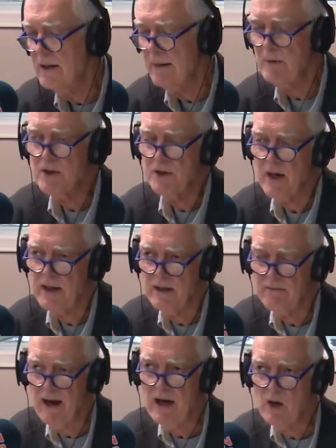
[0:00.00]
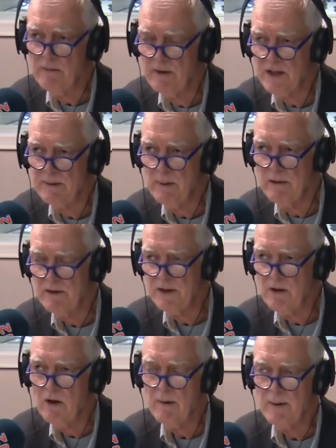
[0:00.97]
demonstrate the value of the experience
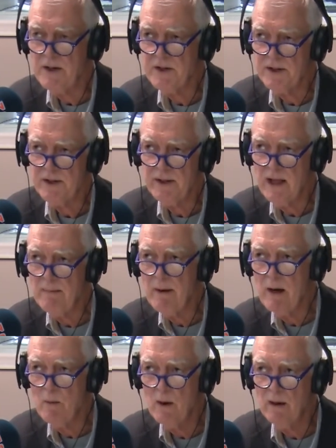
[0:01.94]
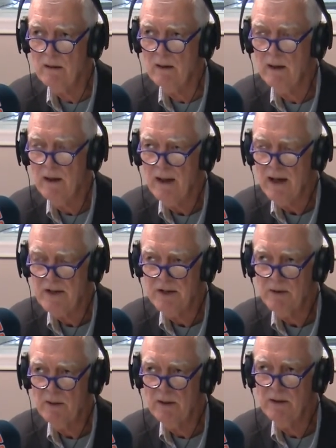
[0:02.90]
economy. It's just that they may well, as
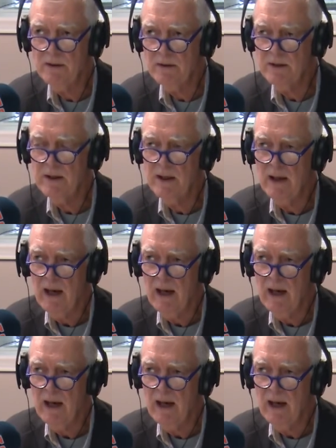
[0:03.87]
you allude,